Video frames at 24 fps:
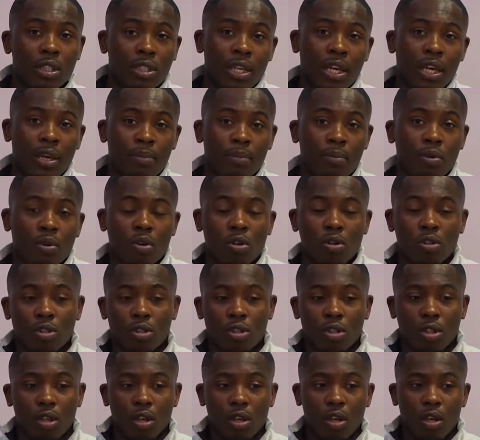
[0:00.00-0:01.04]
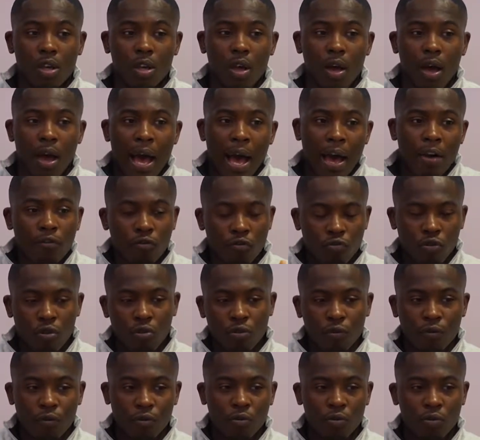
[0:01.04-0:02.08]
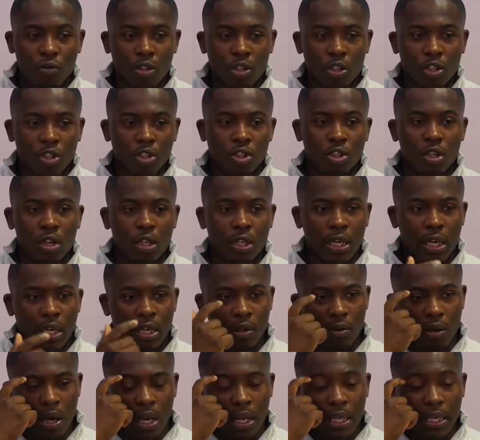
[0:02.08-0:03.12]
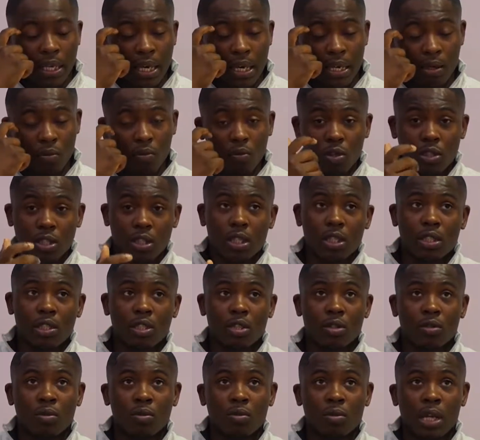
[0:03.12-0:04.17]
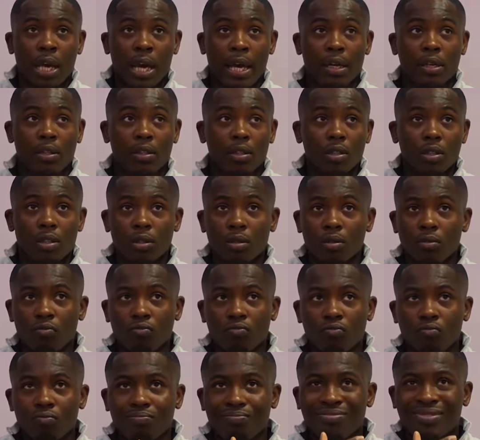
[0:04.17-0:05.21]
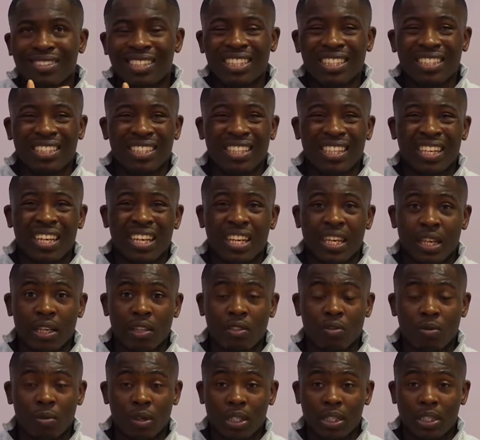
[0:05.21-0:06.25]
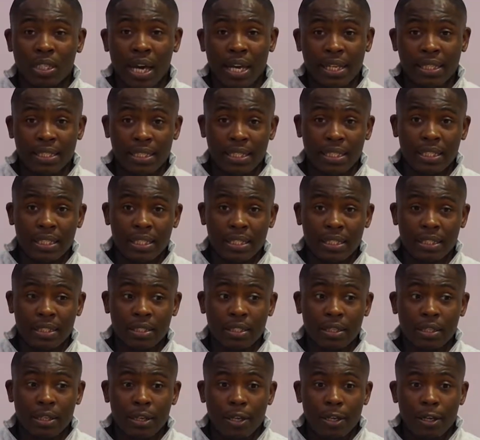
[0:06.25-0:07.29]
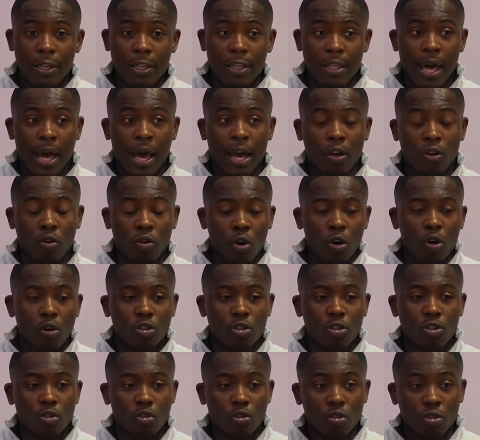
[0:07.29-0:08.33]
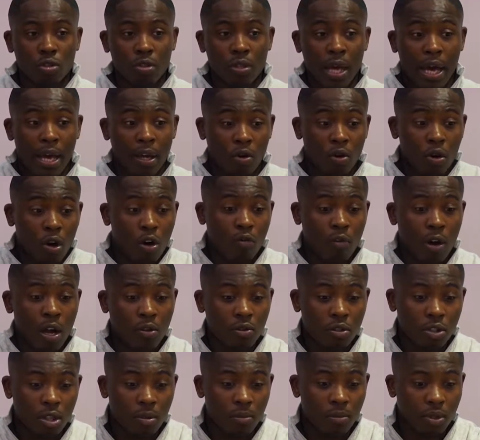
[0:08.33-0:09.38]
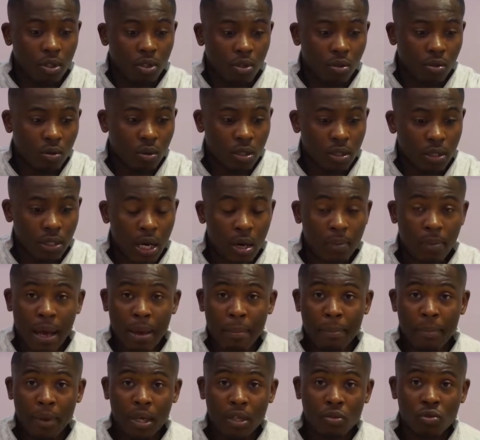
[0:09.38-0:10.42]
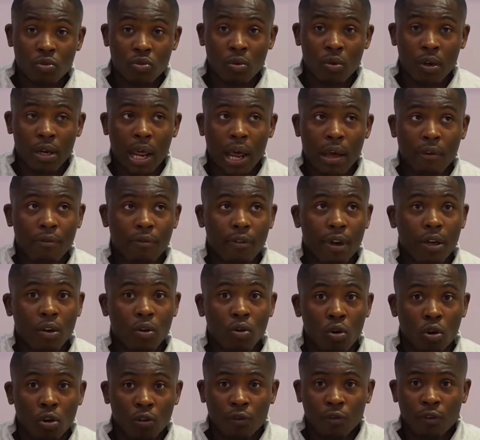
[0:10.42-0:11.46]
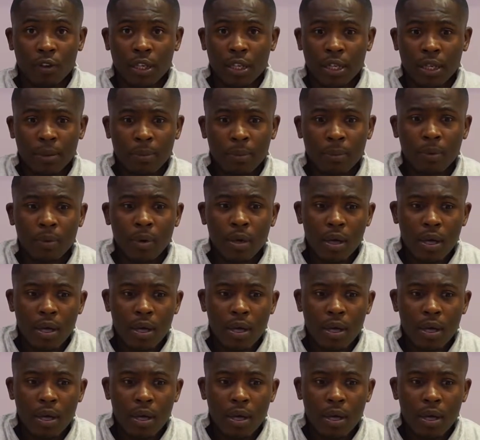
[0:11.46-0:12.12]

the same, because I've grown through all of this journey. And again, it wasn't until like this year, 2019, that I got around somebody who is now my mentor, and I thank God for him.